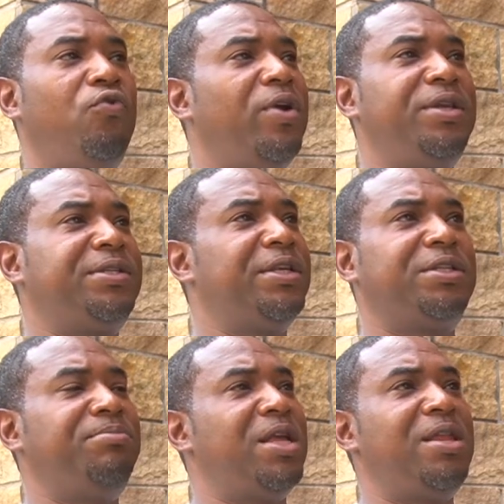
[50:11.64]
No
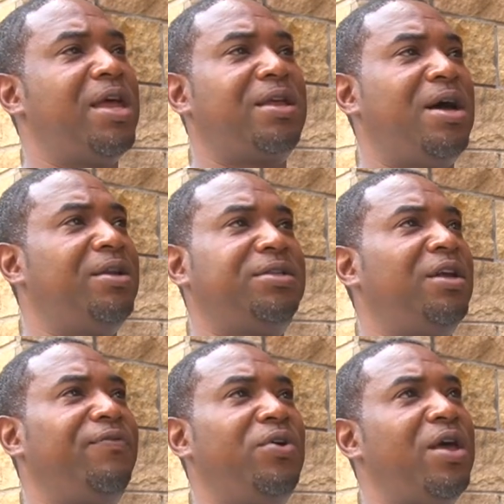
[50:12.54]
racism, none of that kind of
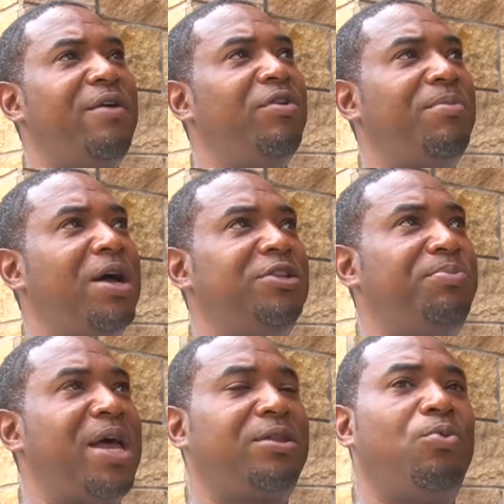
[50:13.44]
stuff. Everybody's
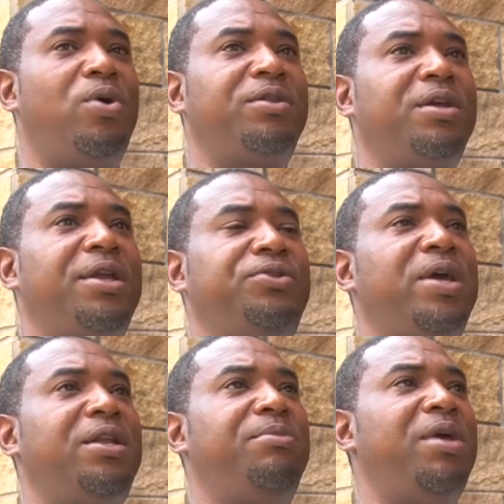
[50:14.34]
black. The one thing that you
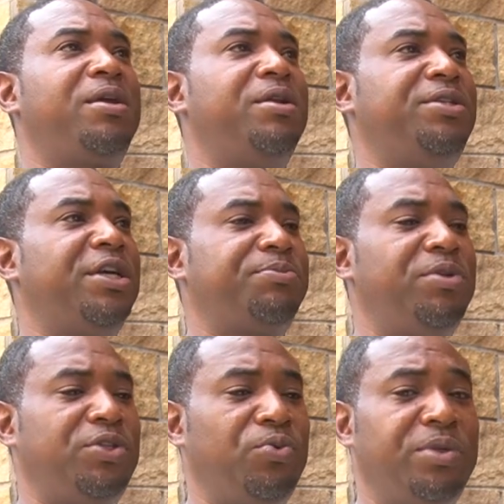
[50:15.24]
had to make an
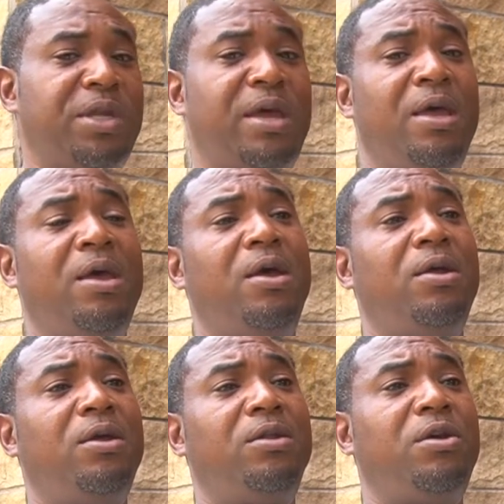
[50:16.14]
adjustment to was that
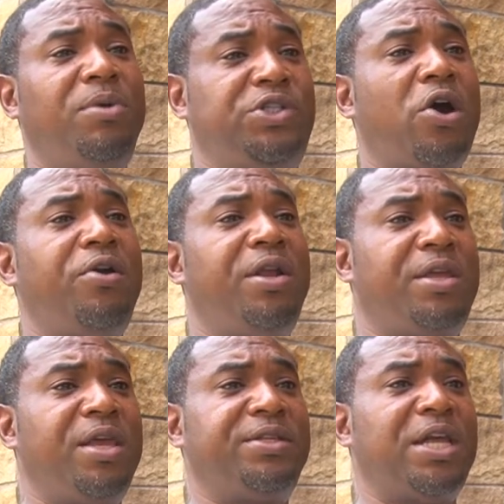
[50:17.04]
the majority of
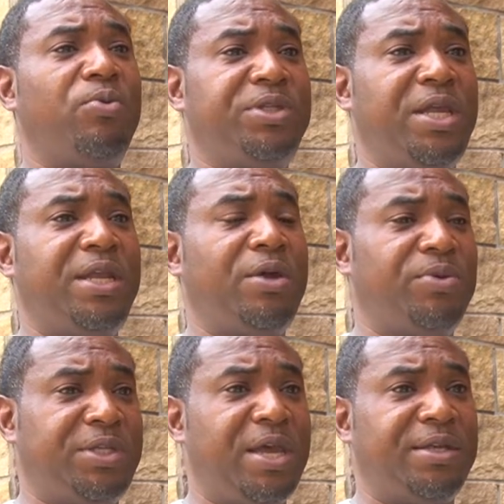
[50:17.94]
the kids that was there, they
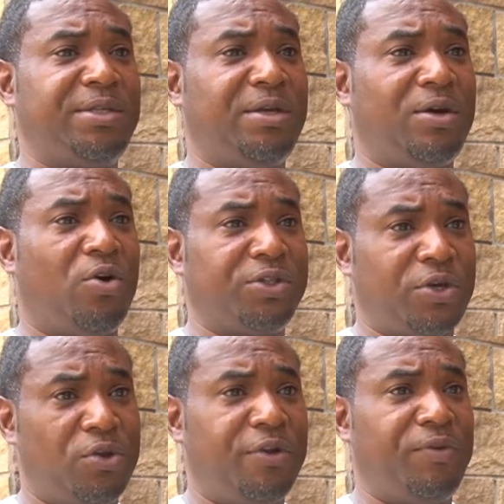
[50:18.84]
was there as an
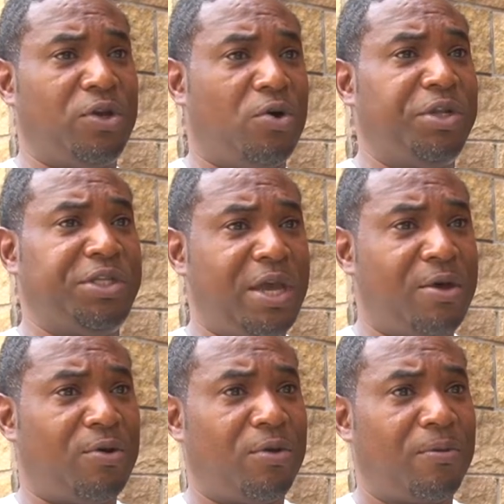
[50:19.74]
alternative to going to
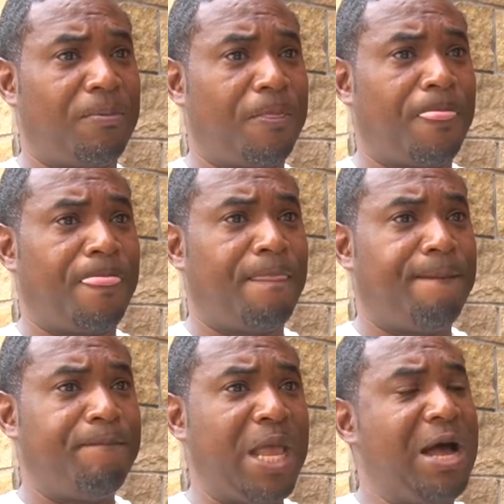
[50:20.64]
jail.
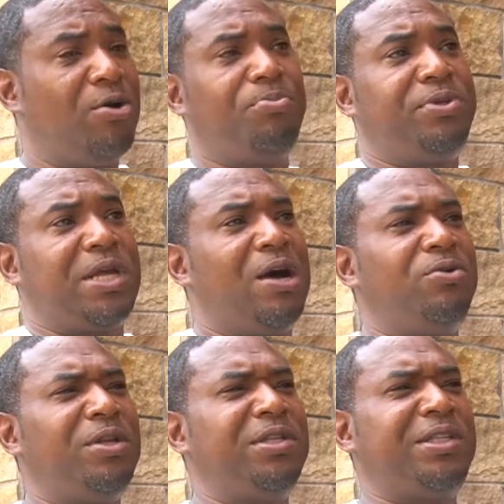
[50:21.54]
I
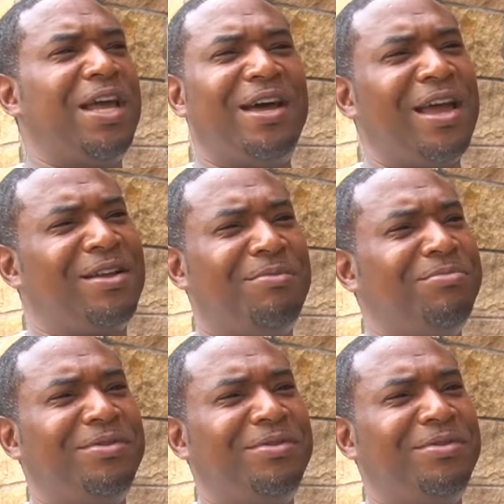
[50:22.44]
don't understand how that come.